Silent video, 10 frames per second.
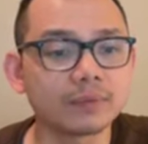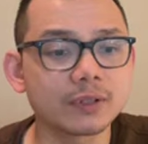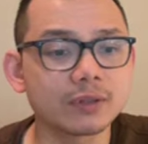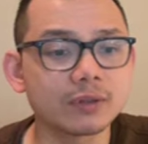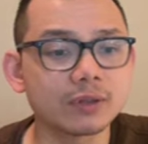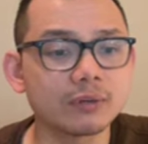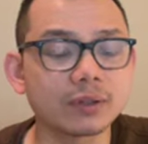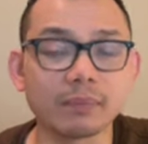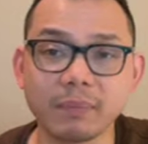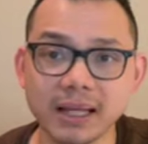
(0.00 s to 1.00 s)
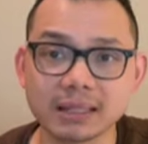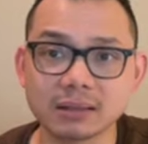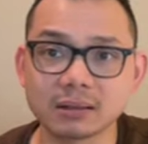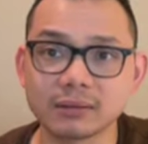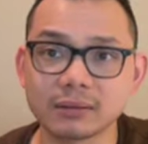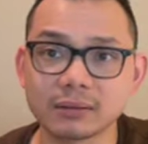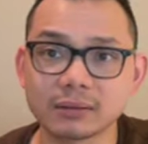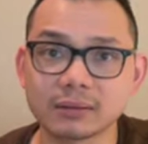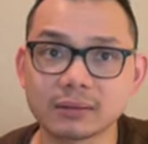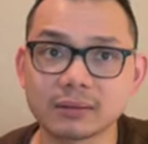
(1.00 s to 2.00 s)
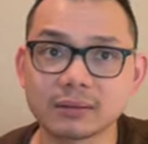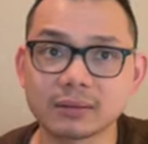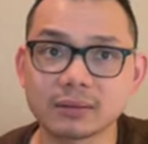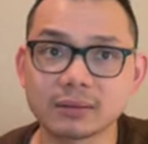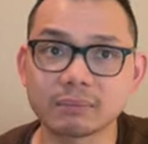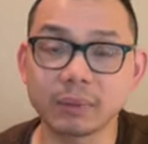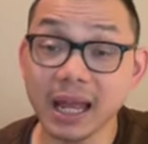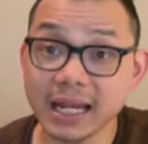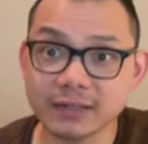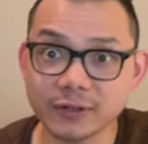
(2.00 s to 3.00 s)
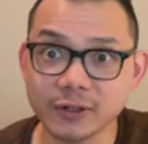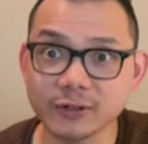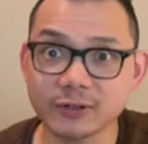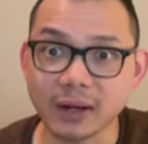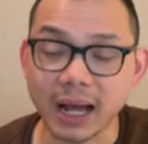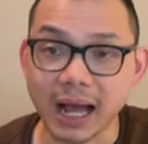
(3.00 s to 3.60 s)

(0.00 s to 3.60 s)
So the best place for you to